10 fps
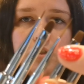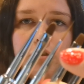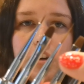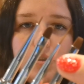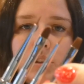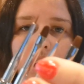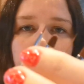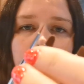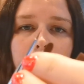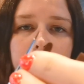stroke
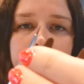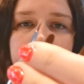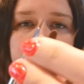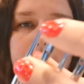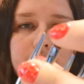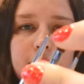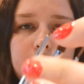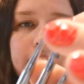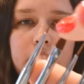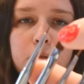I'm going to use this as a
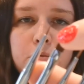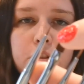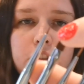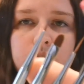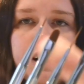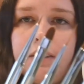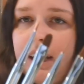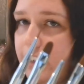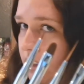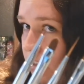clean up brush around the
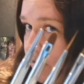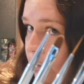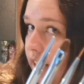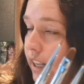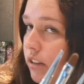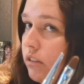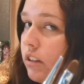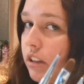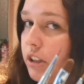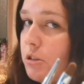edges of the nail
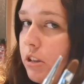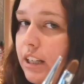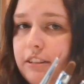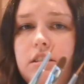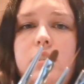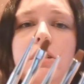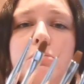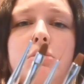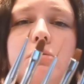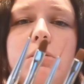cuticle area and
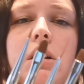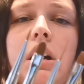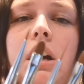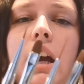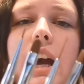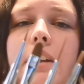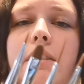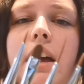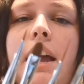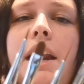sidewalls and
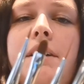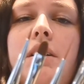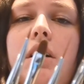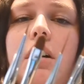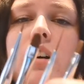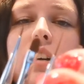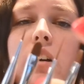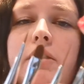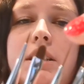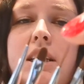then
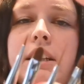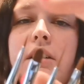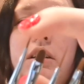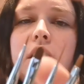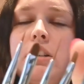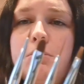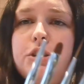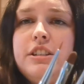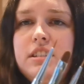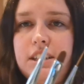obviously liner
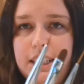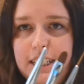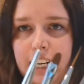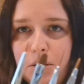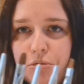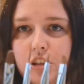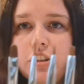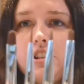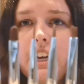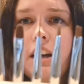brushes and a detail
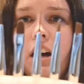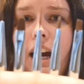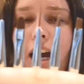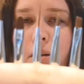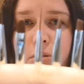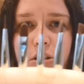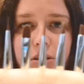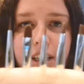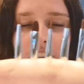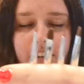brush. They are
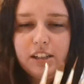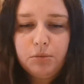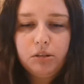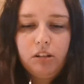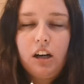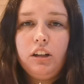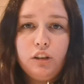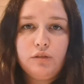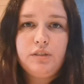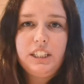absolutely incredible. I
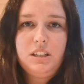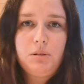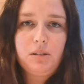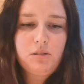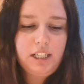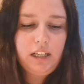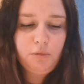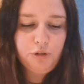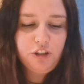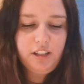love Glitterbels nail
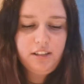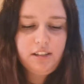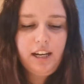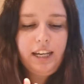art brushes.